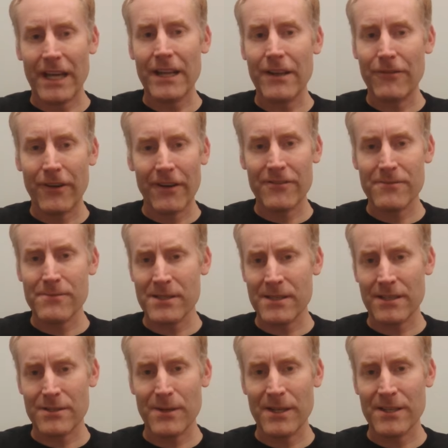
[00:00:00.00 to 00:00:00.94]
eighty-five
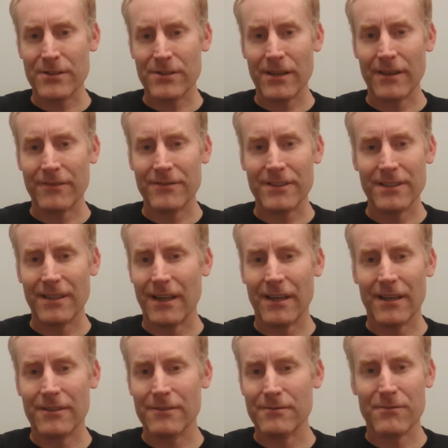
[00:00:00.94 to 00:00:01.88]
percent of spacecraft
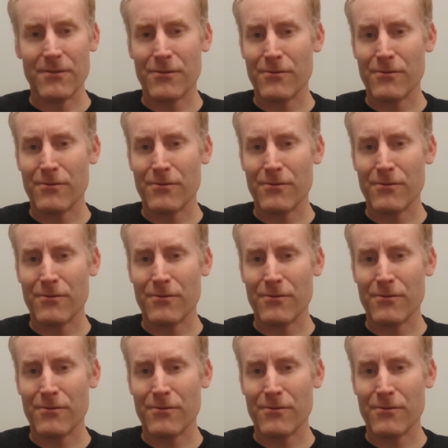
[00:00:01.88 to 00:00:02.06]
are